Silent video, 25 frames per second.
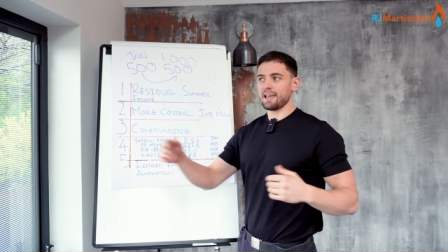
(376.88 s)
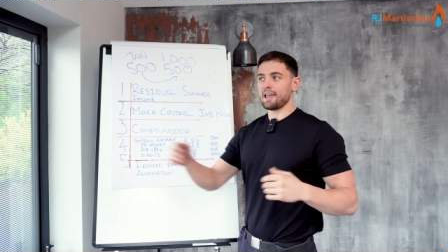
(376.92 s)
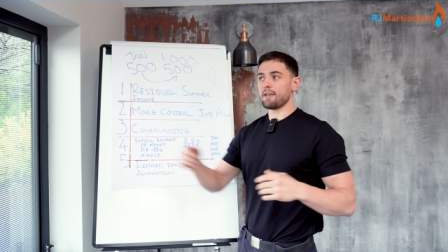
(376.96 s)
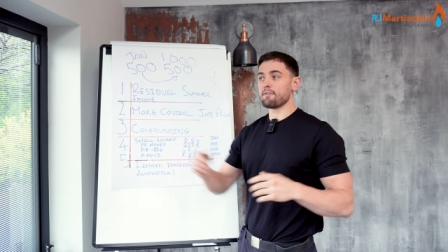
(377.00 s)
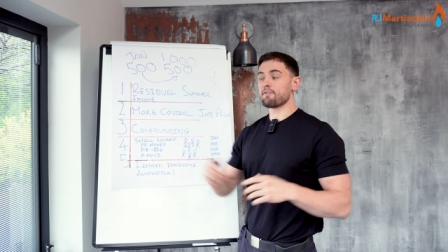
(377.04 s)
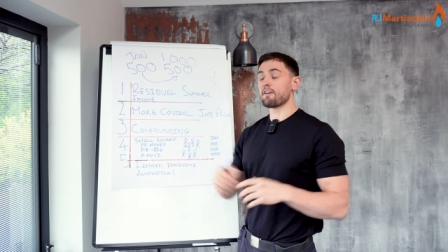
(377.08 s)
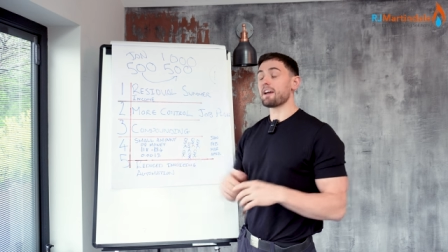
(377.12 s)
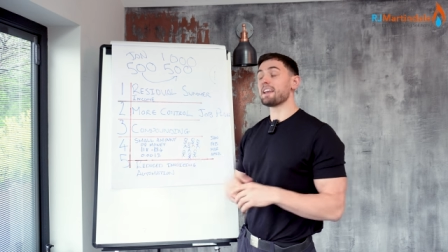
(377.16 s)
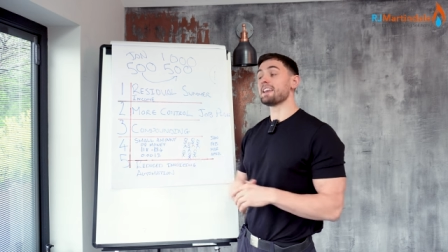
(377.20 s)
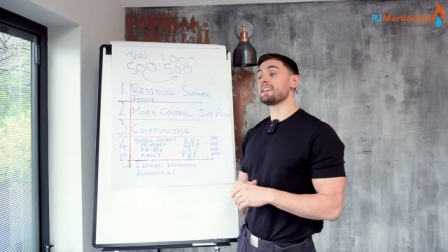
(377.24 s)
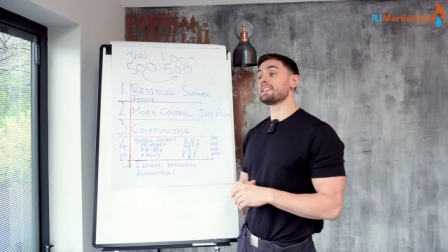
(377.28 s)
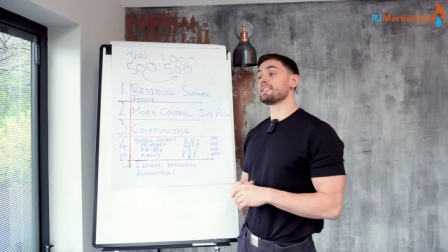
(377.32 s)

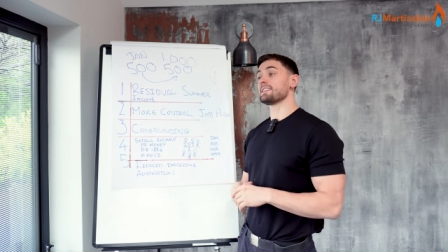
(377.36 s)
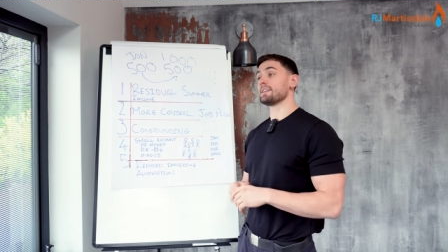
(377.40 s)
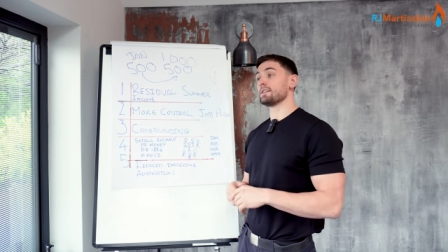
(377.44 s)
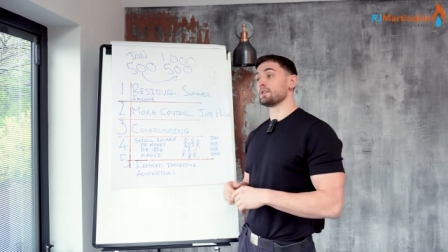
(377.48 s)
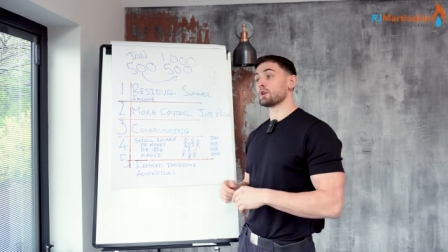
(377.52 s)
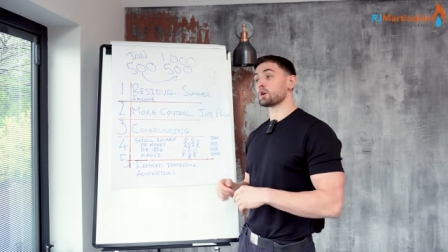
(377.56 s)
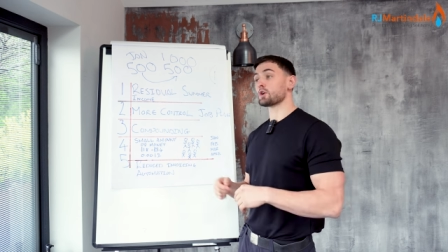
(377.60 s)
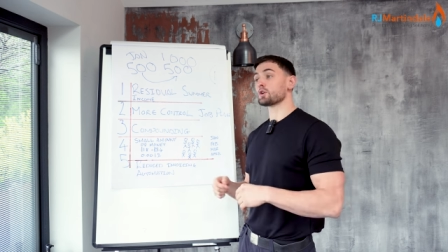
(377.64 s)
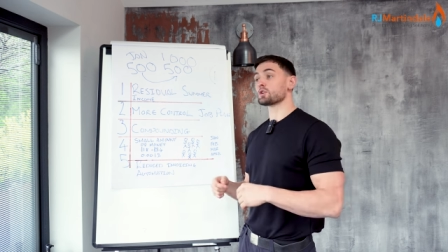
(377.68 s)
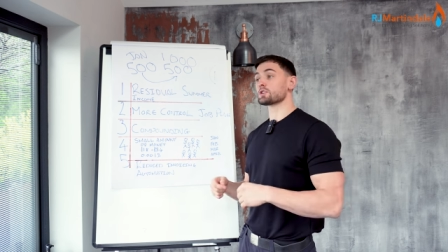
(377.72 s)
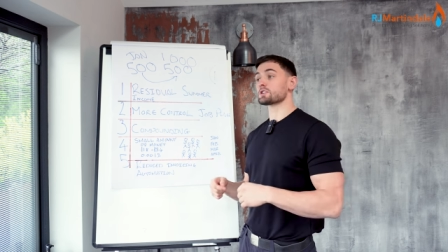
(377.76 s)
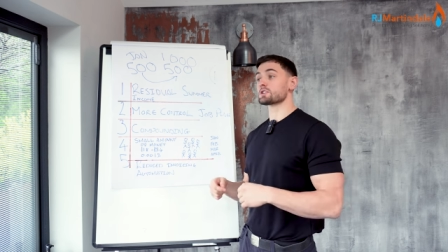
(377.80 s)
If anything,
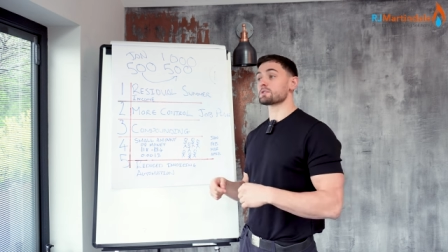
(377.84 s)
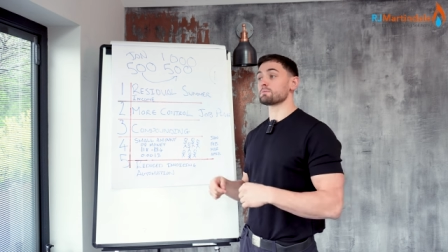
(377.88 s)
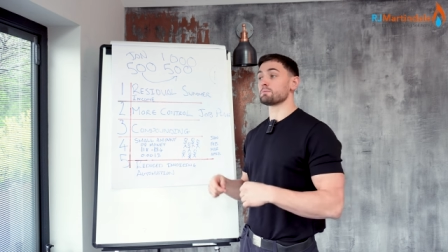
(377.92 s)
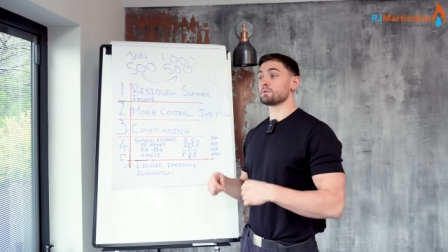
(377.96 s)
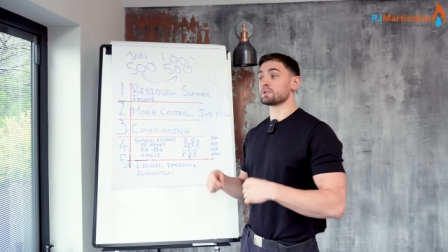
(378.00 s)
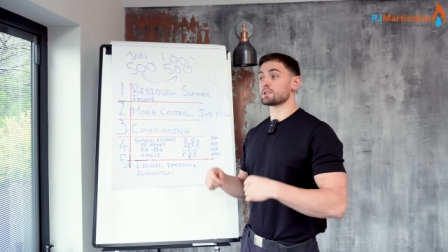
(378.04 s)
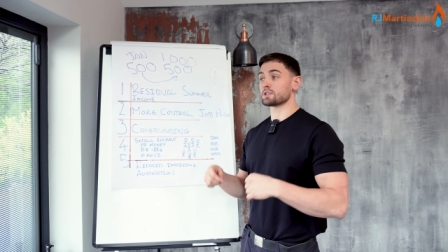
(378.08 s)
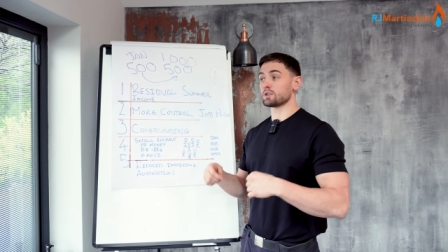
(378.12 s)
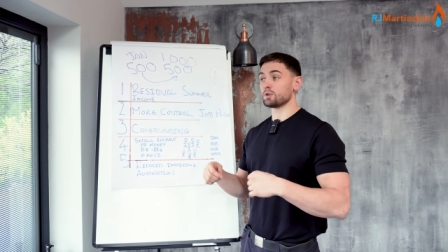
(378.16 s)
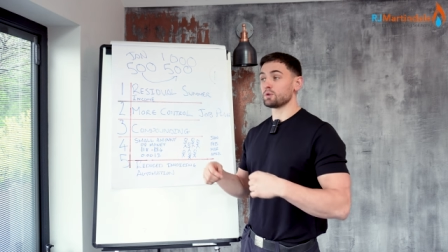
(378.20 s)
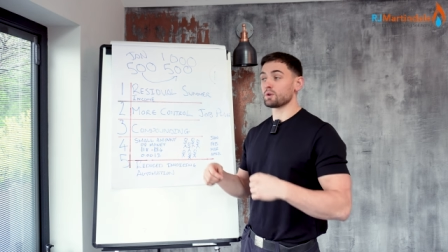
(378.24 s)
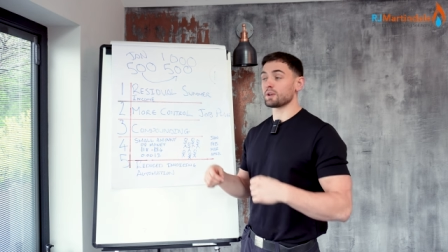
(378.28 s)
the
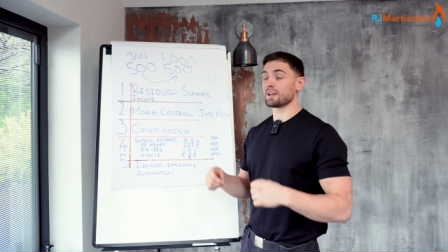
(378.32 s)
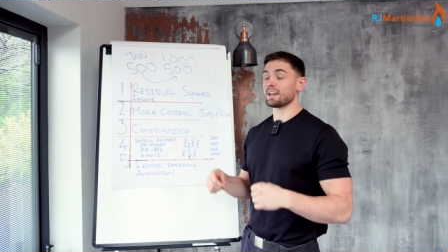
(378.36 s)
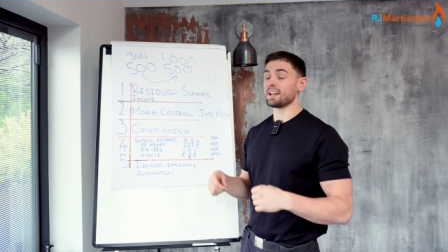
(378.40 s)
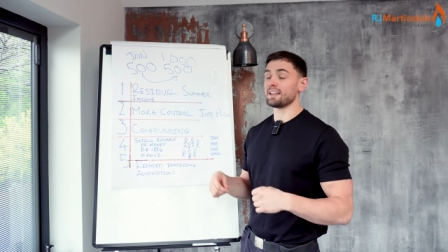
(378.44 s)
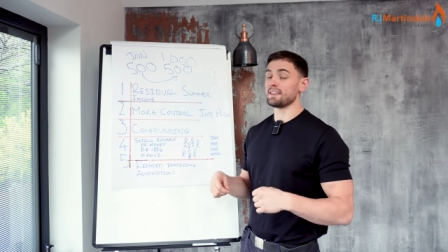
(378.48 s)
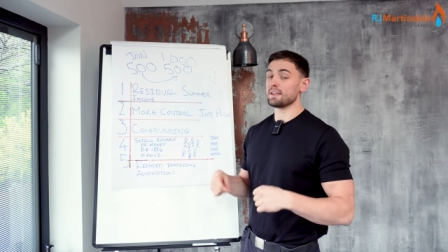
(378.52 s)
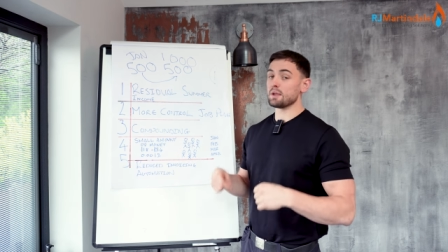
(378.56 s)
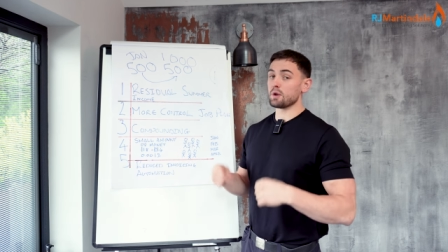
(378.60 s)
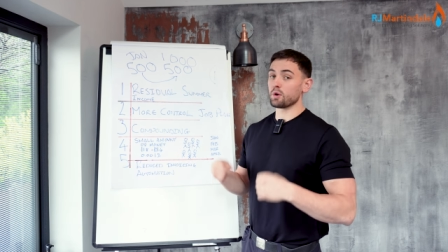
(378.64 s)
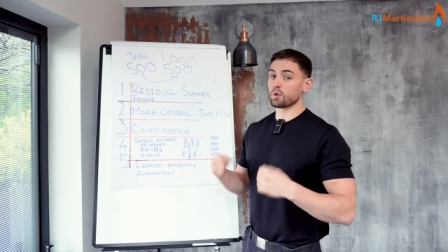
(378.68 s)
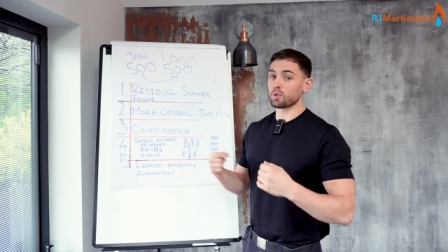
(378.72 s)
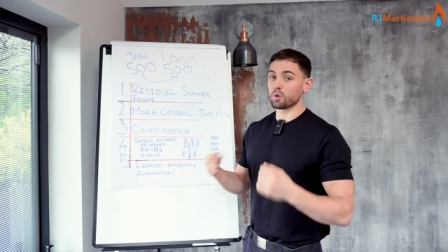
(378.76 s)
customers look at
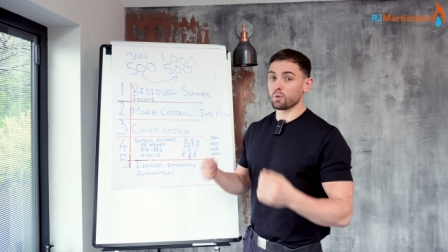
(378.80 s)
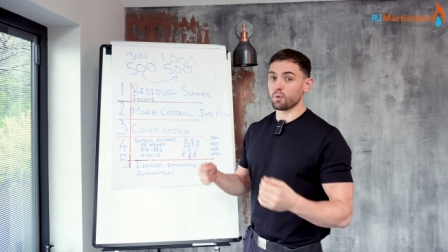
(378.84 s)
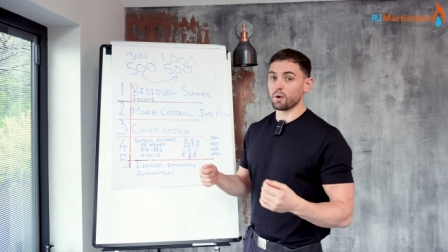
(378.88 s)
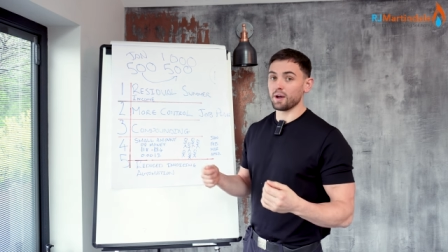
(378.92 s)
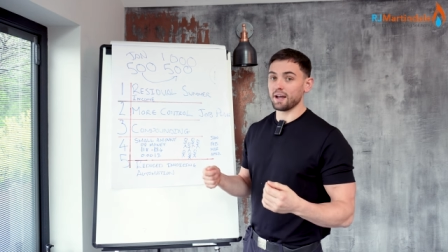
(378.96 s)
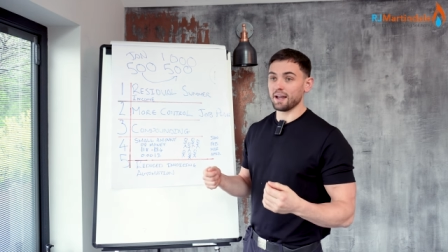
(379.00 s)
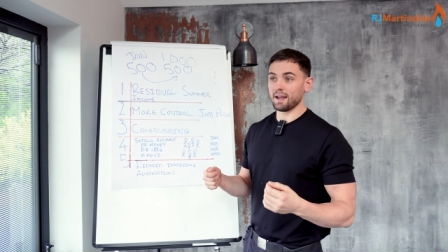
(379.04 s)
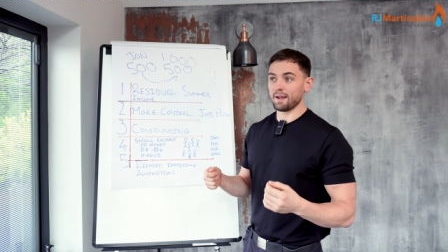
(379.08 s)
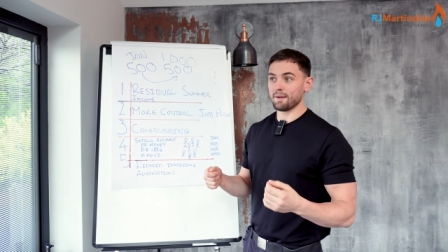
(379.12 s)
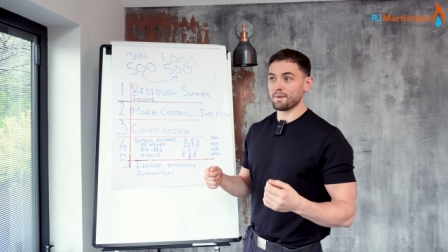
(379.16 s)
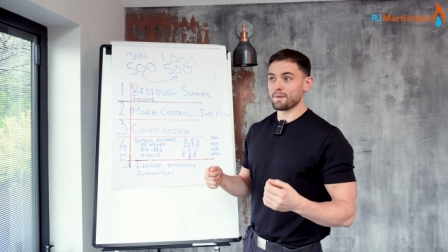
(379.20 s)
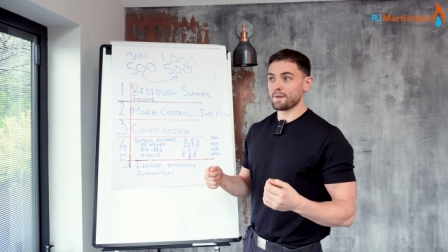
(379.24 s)
it the other
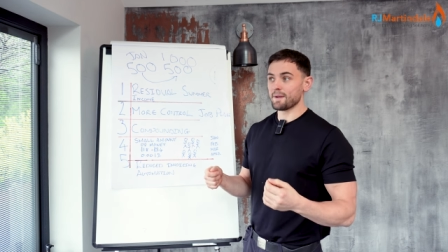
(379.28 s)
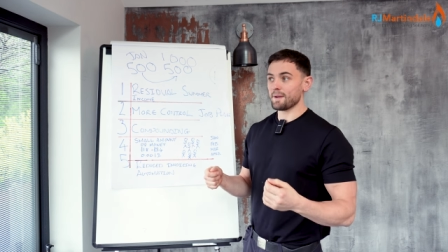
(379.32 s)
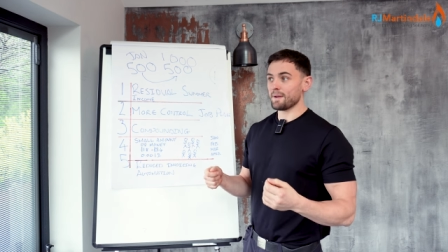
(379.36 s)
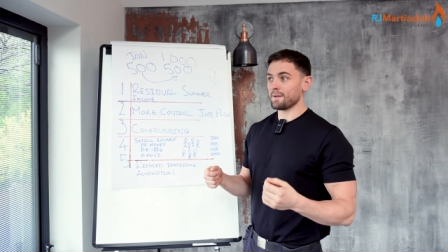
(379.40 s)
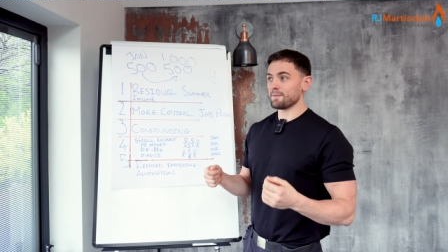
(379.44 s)
way.